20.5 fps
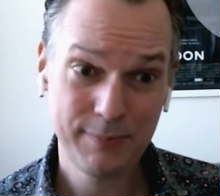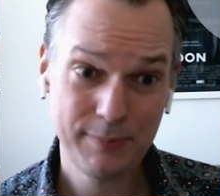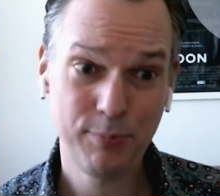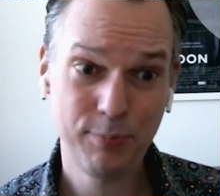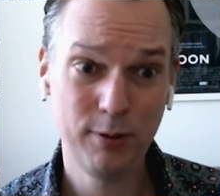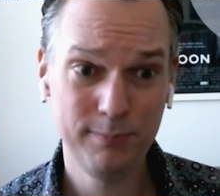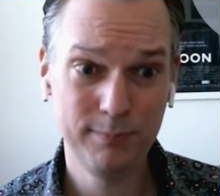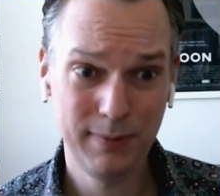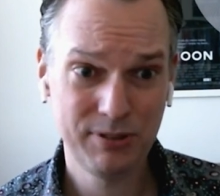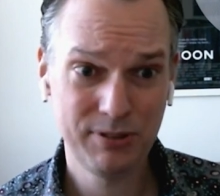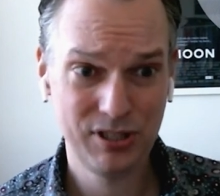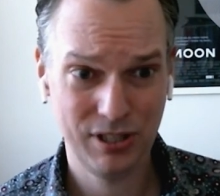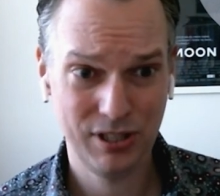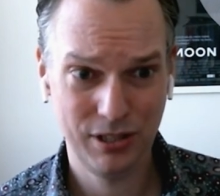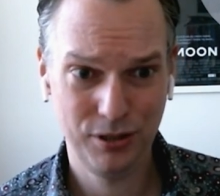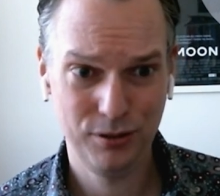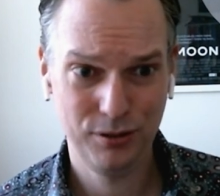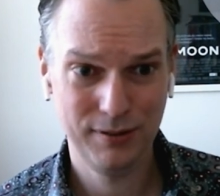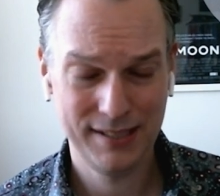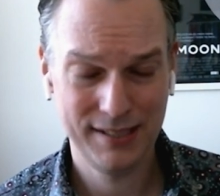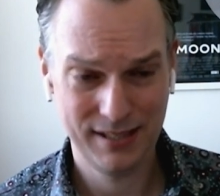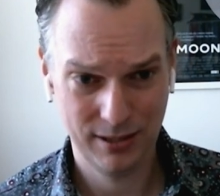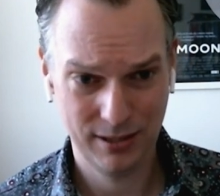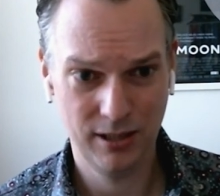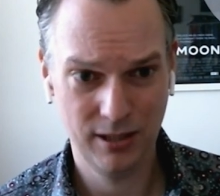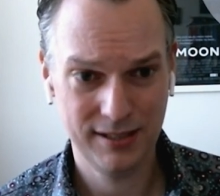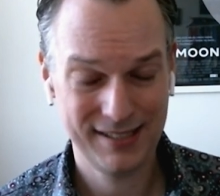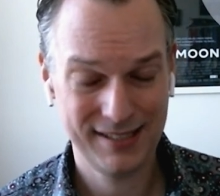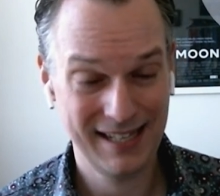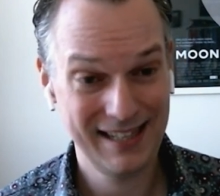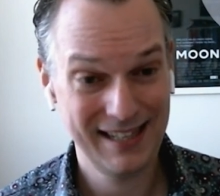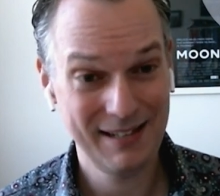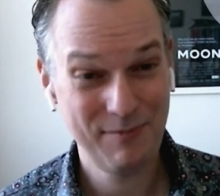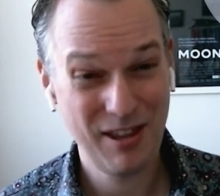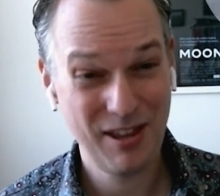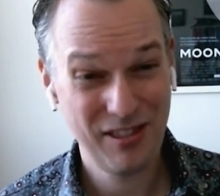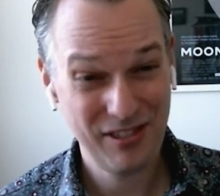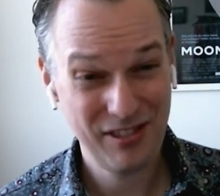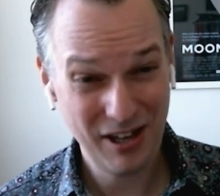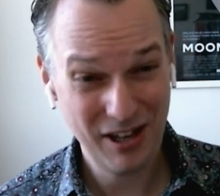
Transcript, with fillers: that's problem number two is the cost. And then the